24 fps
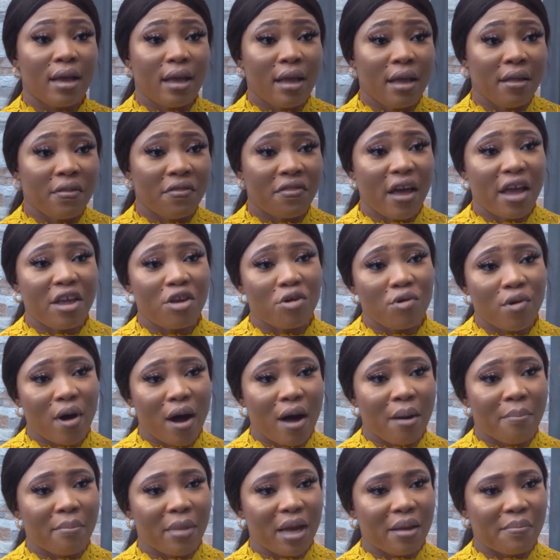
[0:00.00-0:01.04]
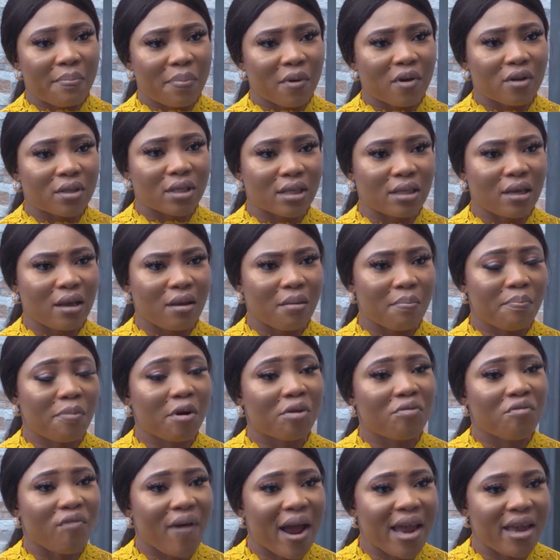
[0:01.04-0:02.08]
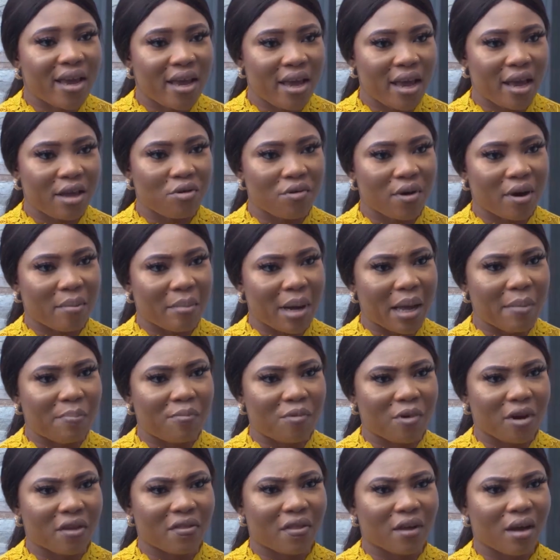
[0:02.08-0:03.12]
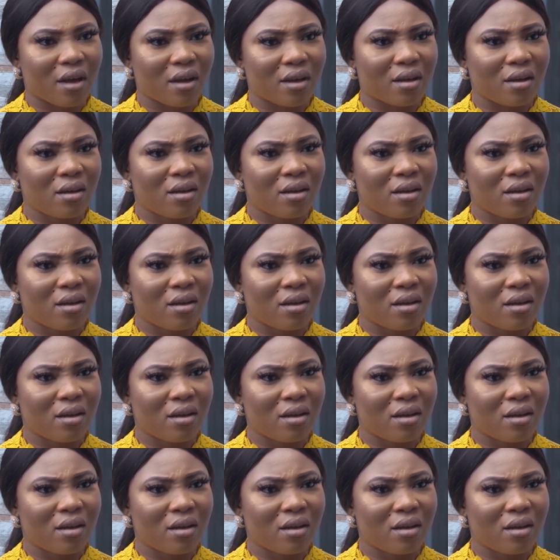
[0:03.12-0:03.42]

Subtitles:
In there, you are my boss, but right here, you are my brother.